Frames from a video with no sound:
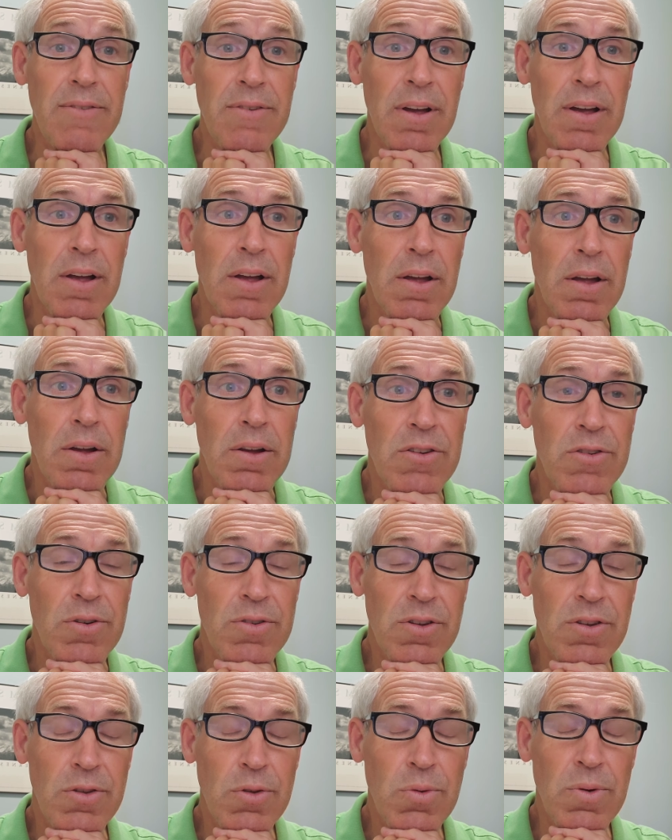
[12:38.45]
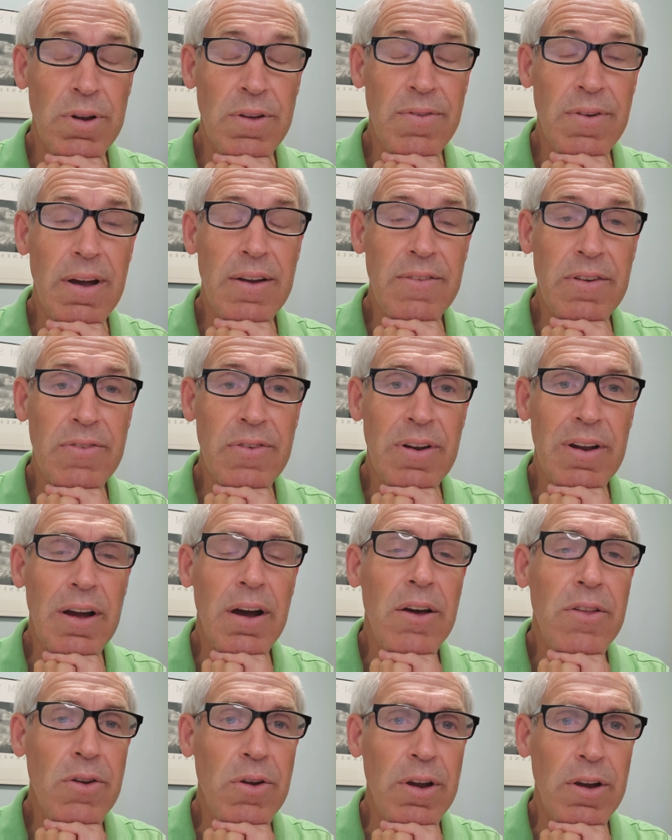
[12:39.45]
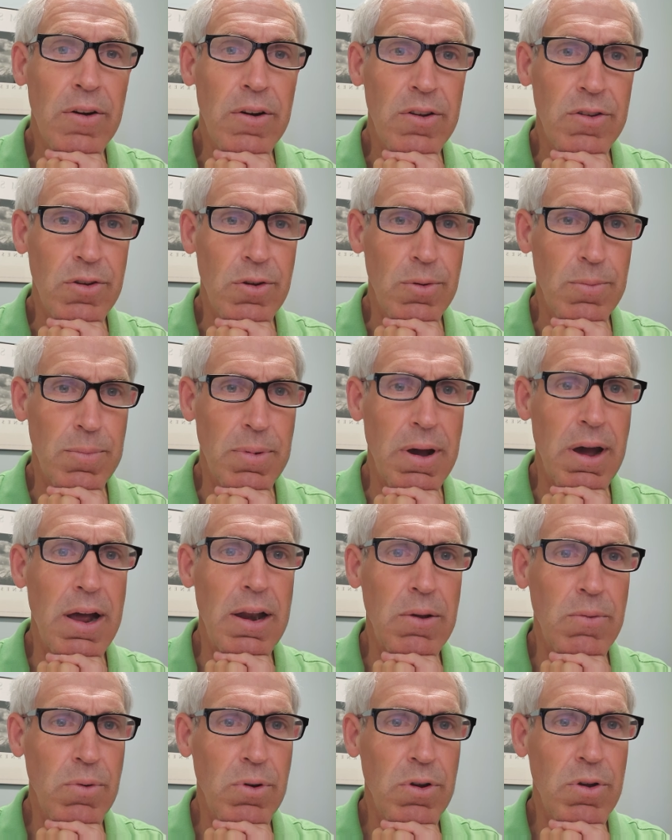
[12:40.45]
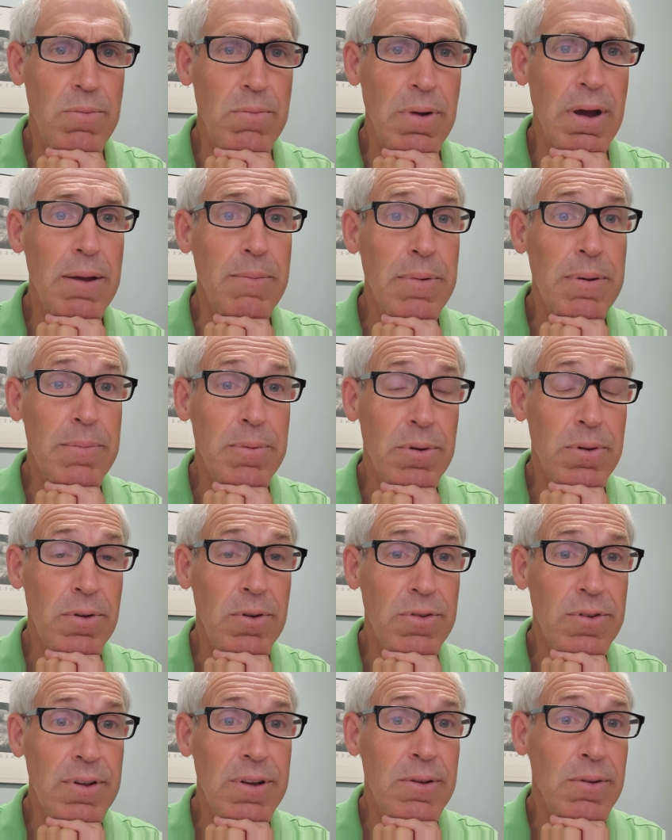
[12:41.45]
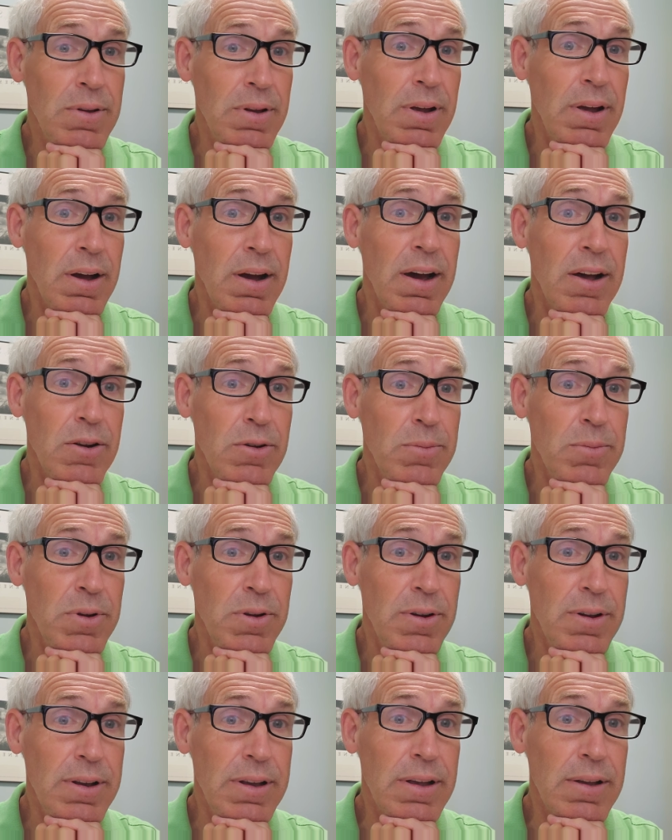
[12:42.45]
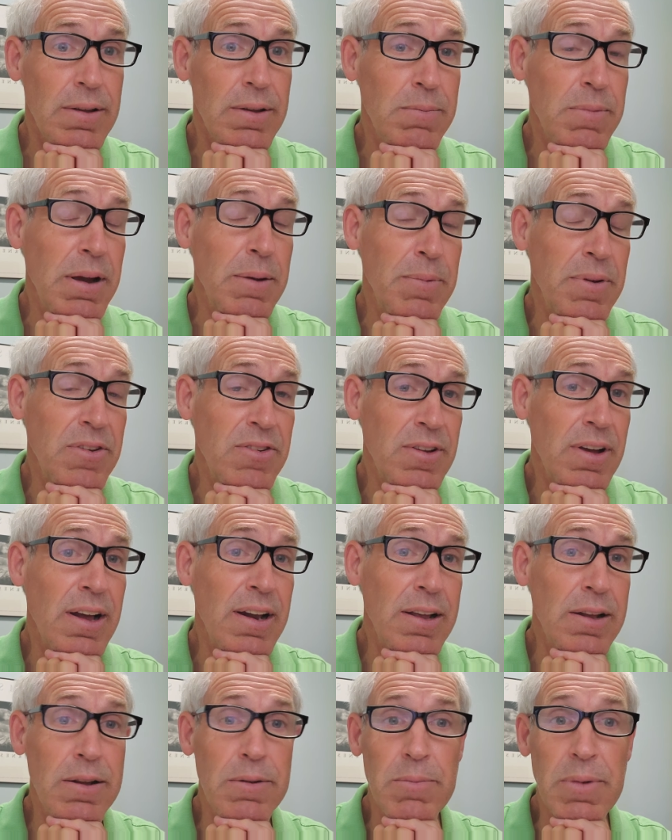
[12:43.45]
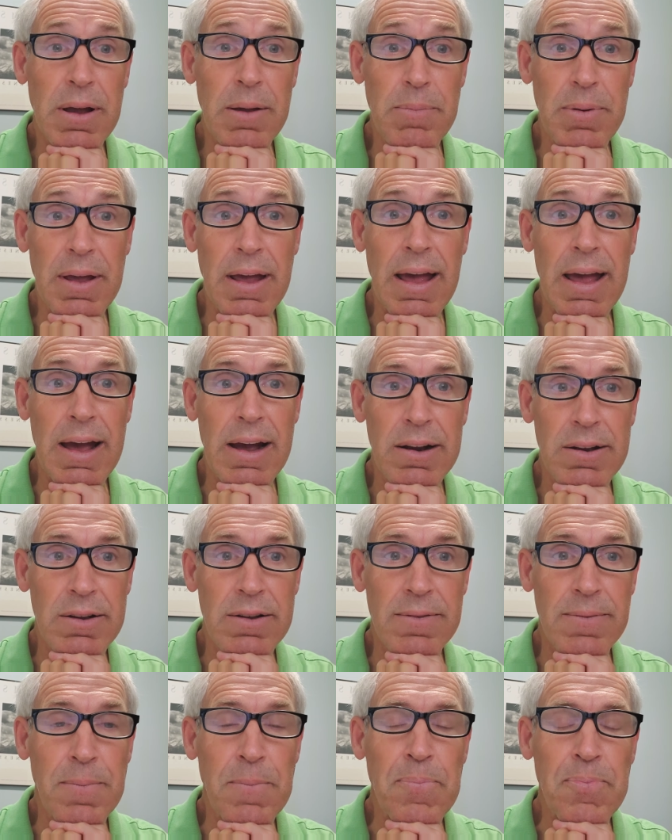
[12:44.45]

It shows us 25 different other areas of your body where you might be producing autoimmunity. It might be silent, it might be active.